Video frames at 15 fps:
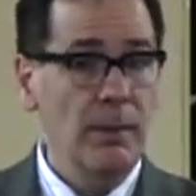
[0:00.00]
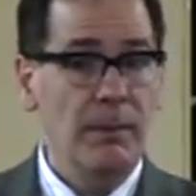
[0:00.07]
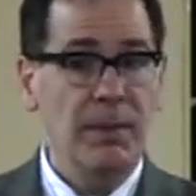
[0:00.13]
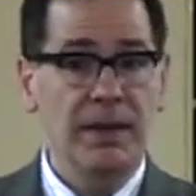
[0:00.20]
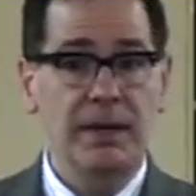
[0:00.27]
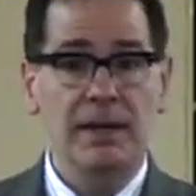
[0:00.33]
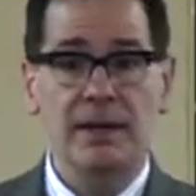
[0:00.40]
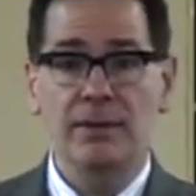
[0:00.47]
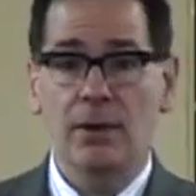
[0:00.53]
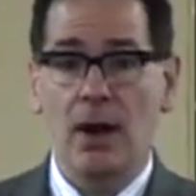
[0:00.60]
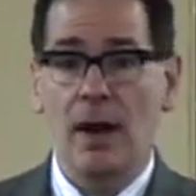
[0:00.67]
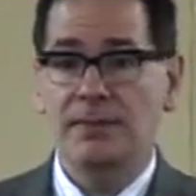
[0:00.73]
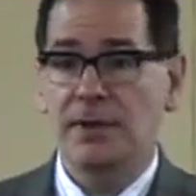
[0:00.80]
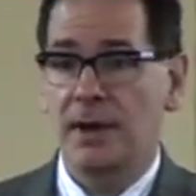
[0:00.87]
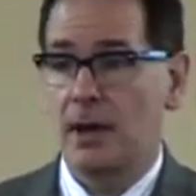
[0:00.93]
but had either
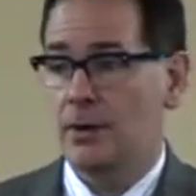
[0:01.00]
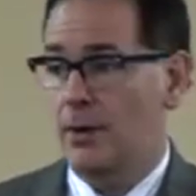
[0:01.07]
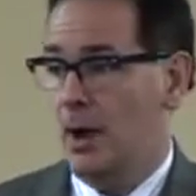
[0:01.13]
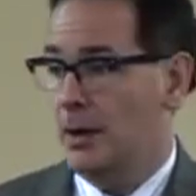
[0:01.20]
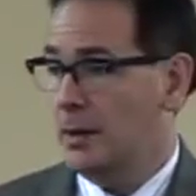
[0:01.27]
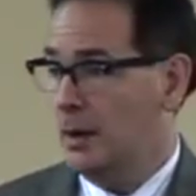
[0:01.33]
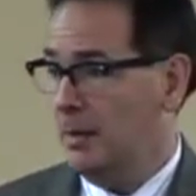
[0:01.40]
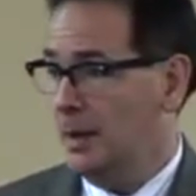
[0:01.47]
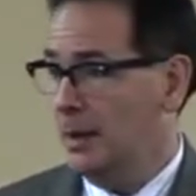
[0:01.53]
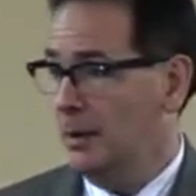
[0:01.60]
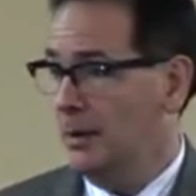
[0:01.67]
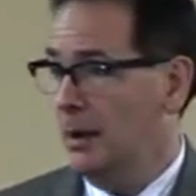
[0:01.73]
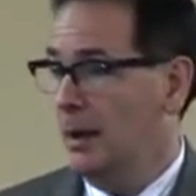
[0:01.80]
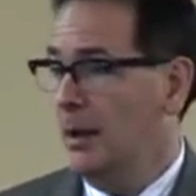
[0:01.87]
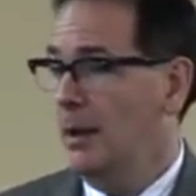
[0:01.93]
opted out or not come
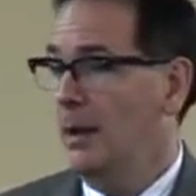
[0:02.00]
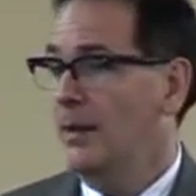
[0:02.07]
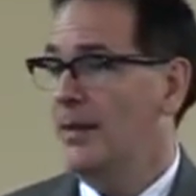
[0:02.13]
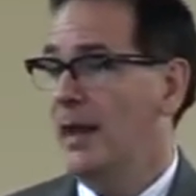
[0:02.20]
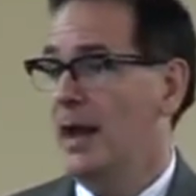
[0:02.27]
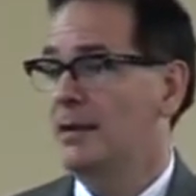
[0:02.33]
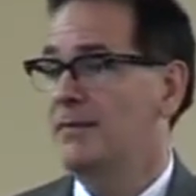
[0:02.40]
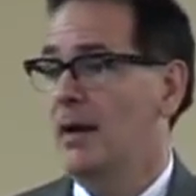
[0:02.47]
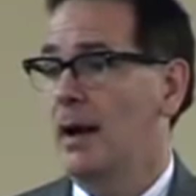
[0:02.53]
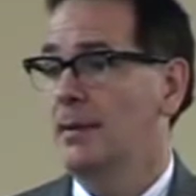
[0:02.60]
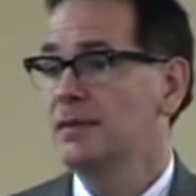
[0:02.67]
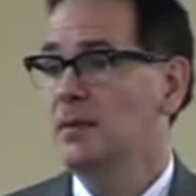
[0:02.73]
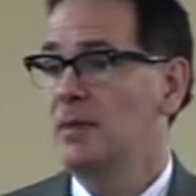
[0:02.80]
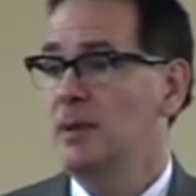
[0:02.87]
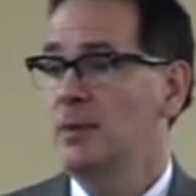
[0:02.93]
in. They had
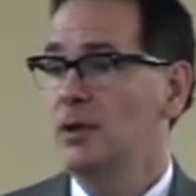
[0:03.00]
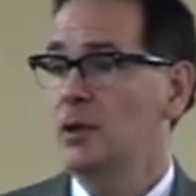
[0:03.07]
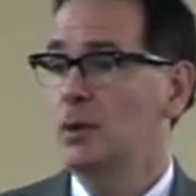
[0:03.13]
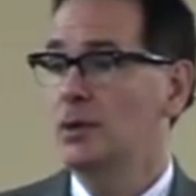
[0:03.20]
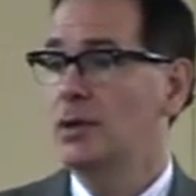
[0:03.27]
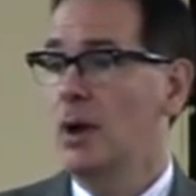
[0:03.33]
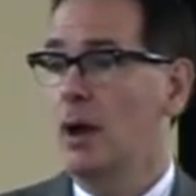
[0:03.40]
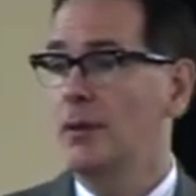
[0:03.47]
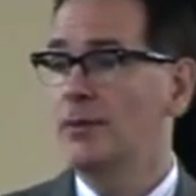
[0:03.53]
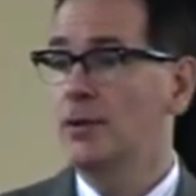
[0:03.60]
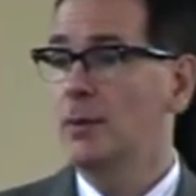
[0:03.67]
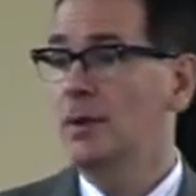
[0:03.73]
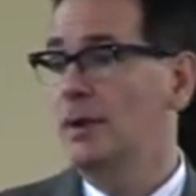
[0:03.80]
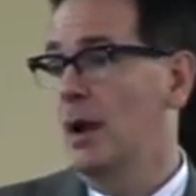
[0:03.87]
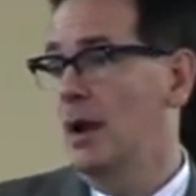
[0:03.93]
files of people who had gone
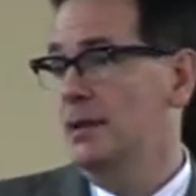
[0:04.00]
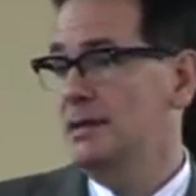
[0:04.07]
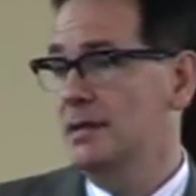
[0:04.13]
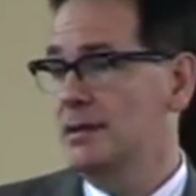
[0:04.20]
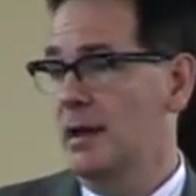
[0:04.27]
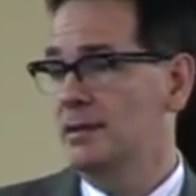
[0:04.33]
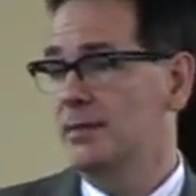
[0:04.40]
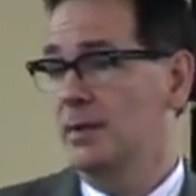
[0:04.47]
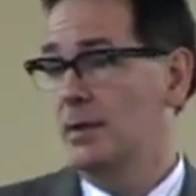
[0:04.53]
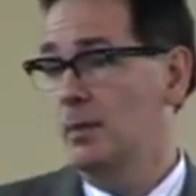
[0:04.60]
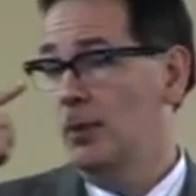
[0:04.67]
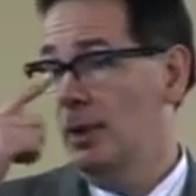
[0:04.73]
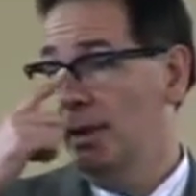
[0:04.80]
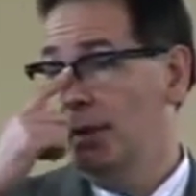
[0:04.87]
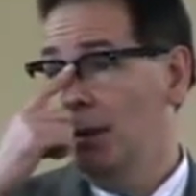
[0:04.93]
through and not successfully
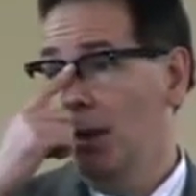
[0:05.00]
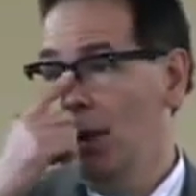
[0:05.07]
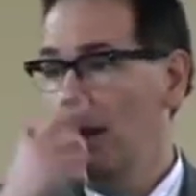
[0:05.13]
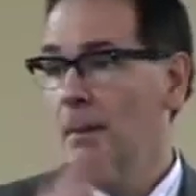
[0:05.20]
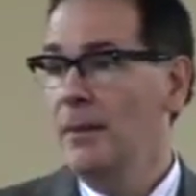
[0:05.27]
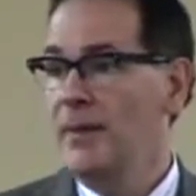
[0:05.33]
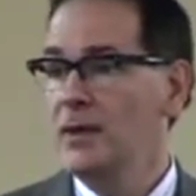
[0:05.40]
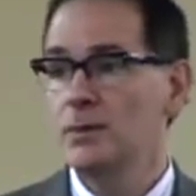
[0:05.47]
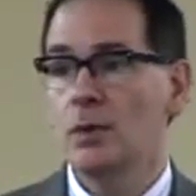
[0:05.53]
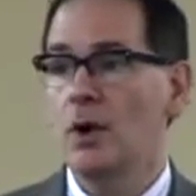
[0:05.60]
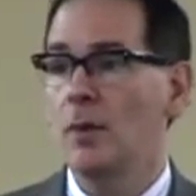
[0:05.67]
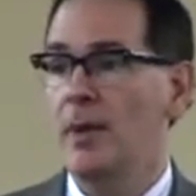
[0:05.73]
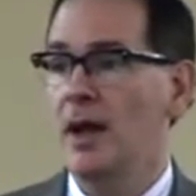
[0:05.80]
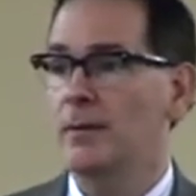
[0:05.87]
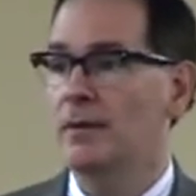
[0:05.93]
completed. But these were
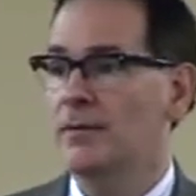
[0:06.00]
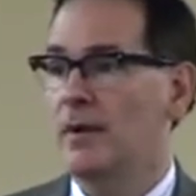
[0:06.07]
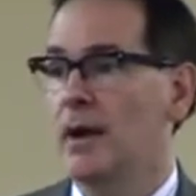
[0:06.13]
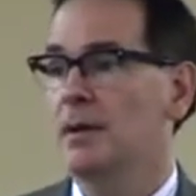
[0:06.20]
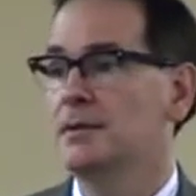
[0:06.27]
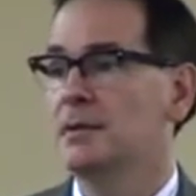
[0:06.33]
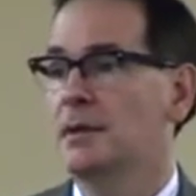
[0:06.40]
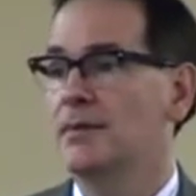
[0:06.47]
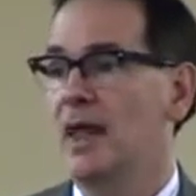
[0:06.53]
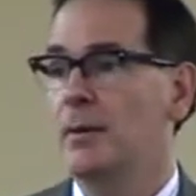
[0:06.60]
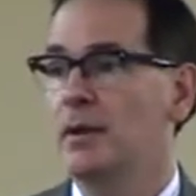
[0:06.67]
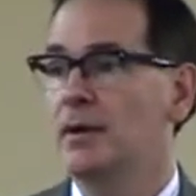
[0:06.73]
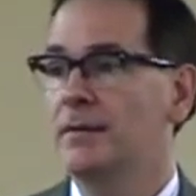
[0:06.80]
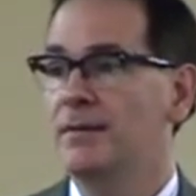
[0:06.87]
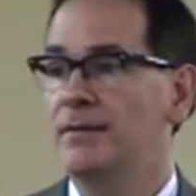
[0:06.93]
all paper files. They
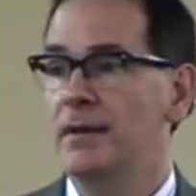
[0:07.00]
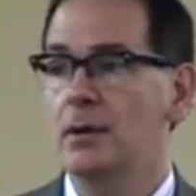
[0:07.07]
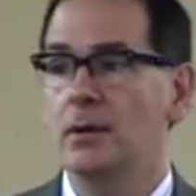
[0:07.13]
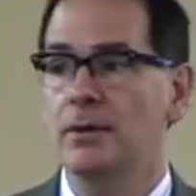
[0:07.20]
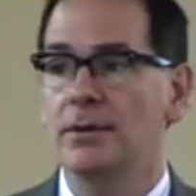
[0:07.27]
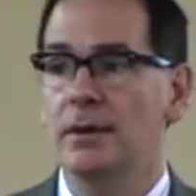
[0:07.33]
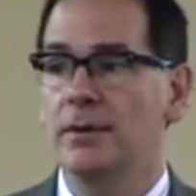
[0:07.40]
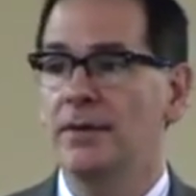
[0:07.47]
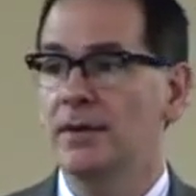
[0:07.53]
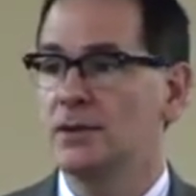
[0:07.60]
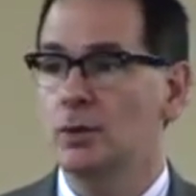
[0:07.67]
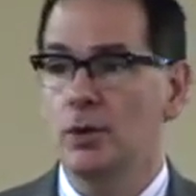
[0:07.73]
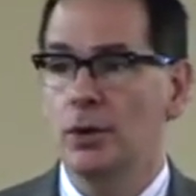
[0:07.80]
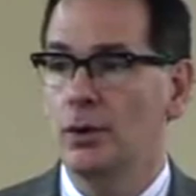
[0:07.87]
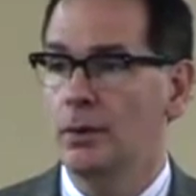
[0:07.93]
would have filled
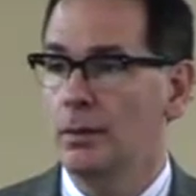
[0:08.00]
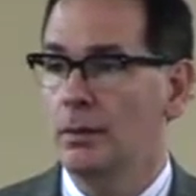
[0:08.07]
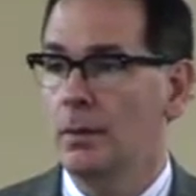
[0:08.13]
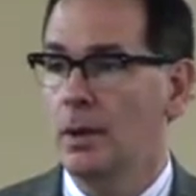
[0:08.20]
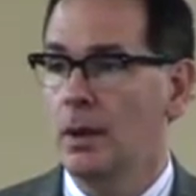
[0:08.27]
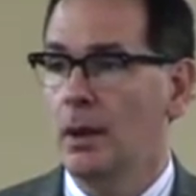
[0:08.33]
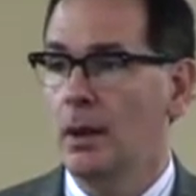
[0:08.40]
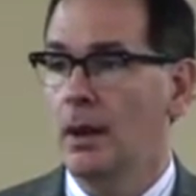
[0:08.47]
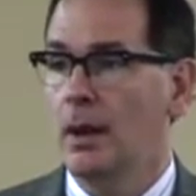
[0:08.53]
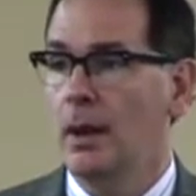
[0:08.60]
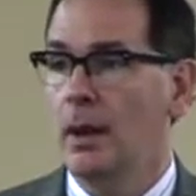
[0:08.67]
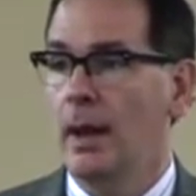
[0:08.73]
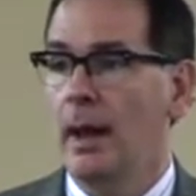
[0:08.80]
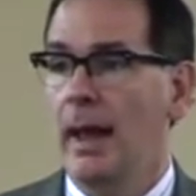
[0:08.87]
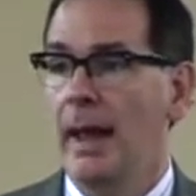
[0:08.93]
this room.
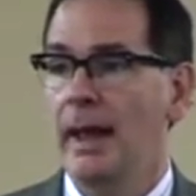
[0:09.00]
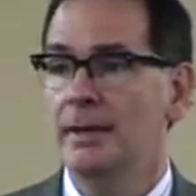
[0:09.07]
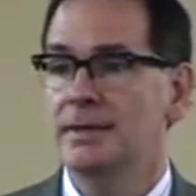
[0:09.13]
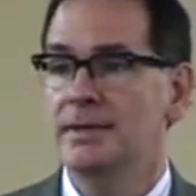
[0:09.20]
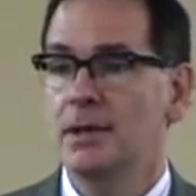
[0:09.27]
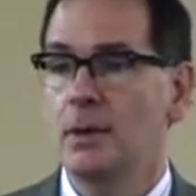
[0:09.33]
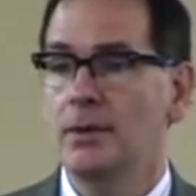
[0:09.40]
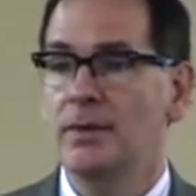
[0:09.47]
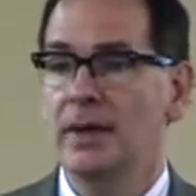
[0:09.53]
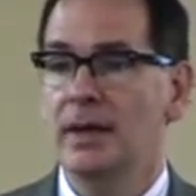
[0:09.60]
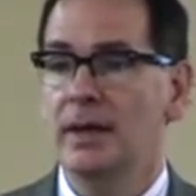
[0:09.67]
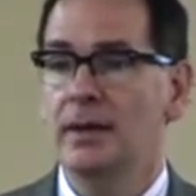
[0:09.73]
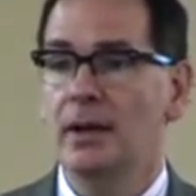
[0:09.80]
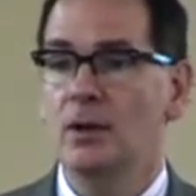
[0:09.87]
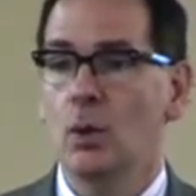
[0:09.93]
And so
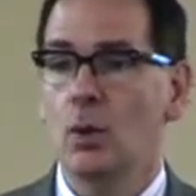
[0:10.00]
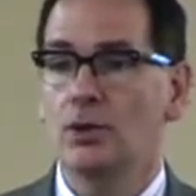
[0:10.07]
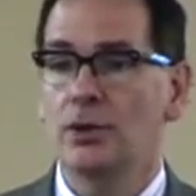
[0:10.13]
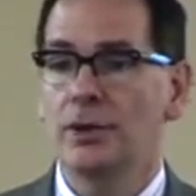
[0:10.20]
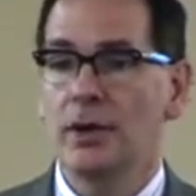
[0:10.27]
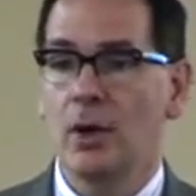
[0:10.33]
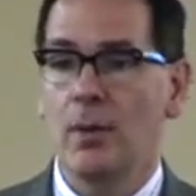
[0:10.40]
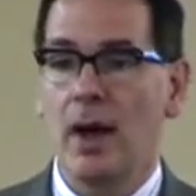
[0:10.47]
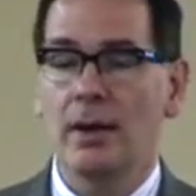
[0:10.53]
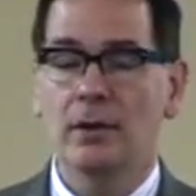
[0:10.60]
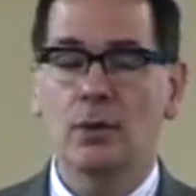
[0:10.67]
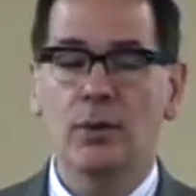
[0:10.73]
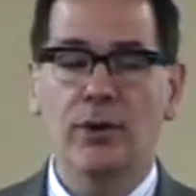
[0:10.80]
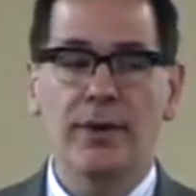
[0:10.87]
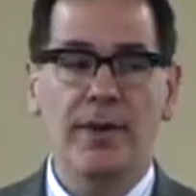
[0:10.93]
then, in order to go out
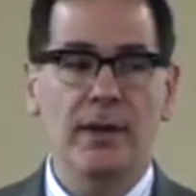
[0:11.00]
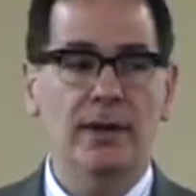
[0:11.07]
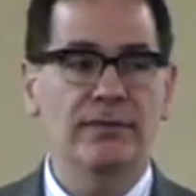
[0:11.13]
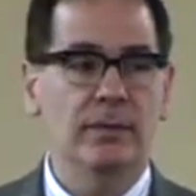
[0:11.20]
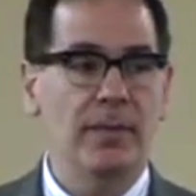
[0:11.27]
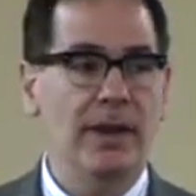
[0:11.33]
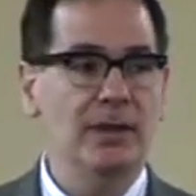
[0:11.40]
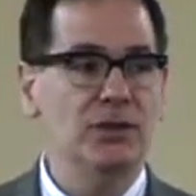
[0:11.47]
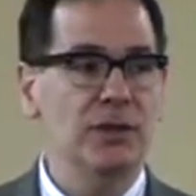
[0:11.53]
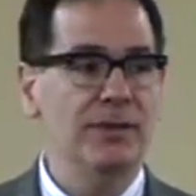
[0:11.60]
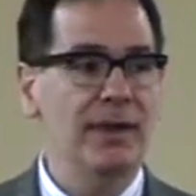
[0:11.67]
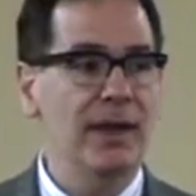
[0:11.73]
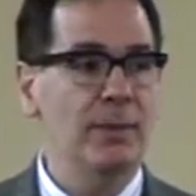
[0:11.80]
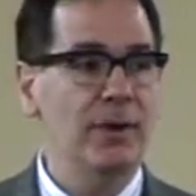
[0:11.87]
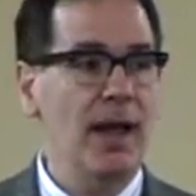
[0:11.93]
and query that information,
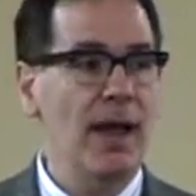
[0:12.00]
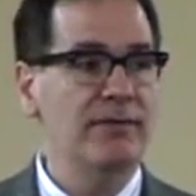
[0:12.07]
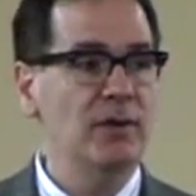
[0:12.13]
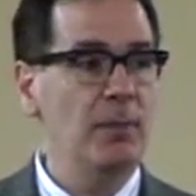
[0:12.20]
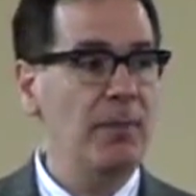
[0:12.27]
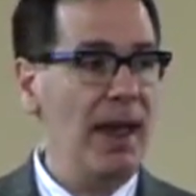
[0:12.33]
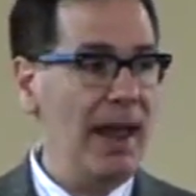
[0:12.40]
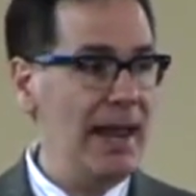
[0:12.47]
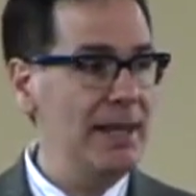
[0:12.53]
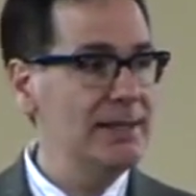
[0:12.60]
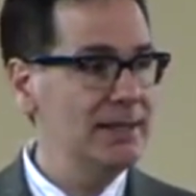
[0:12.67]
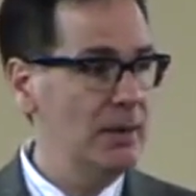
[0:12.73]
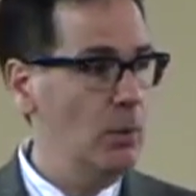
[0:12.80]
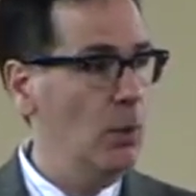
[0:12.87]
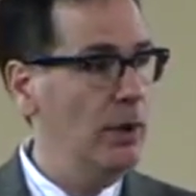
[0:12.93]
they would have to pay
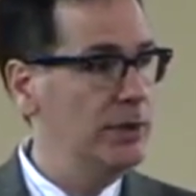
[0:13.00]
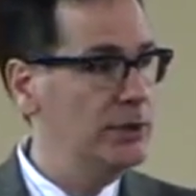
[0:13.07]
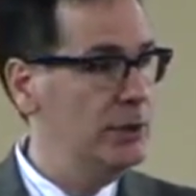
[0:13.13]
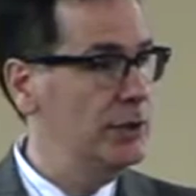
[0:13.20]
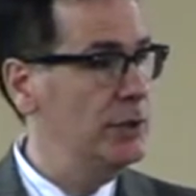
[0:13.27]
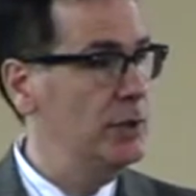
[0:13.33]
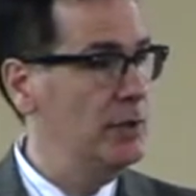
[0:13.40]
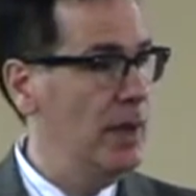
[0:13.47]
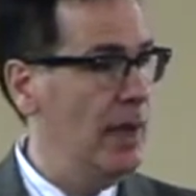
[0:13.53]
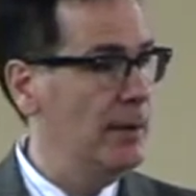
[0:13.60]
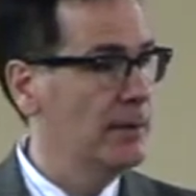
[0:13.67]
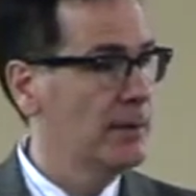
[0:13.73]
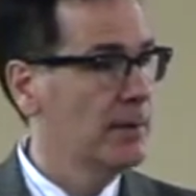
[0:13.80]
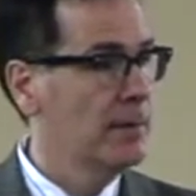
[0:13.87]
someone to do that.